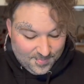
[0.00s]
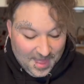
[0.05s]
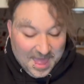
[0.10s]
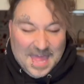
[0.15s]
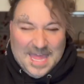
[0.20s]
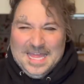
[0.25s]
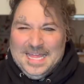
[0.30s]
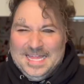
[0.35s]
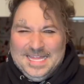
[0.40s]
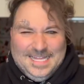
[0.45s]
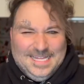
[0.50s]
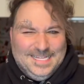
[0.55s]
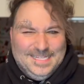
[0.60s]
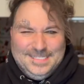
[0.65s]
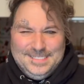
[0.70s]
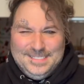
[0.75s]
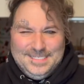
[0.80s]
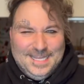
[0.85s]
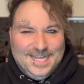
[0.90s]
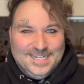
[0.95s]

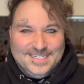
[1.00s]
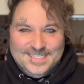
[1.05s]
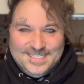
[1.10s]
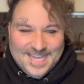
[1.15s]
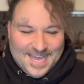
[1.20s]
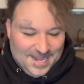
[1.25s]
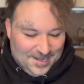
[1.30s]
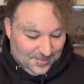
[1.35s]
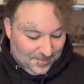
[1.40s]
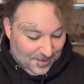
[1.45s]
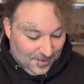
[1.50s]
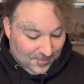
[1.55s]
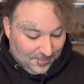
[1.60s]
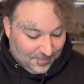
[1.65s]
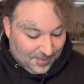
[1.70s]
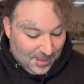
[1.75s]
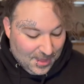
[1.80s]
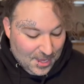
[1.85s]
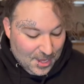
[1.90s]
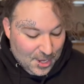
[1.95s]
I don't know.
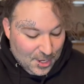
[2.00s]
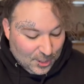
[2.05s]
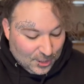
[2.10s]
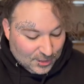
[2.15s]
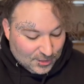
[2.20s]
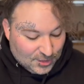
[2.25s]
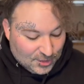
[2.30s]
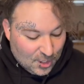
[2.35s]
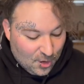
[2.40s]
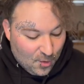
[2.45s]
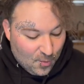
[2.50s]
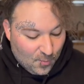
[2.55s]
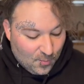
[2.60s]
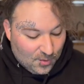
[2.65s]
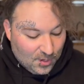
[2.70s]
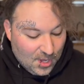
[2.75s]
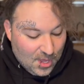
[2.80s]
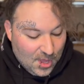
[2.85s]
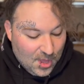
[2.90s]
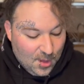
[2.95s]

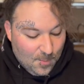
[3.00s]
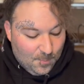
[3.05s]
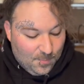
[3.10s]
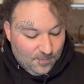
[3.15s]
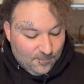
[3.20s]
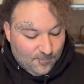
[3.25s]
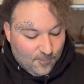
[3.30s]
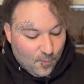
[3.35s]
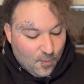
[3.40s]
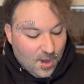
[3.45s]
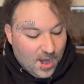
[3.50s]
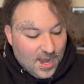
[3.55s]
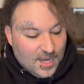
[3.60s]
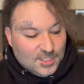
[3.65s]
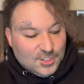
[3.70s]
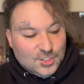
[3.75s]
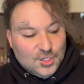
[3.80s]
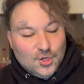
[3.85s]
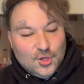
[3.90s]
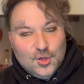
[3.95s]
So before I
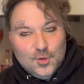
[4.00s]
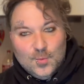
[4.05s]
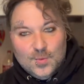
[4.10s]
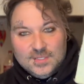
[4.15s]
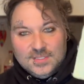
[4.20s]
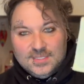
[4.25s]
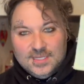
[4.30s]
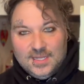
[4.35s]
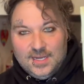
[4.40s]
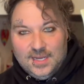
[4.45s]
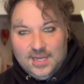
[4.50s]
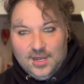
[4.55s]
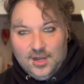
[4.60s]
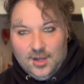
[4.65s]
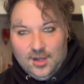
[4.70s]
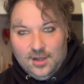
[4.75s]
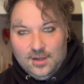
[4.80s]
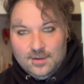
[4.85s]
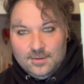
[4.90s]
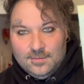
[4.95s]
show you what's in
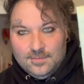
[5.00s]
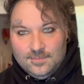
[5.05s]
here,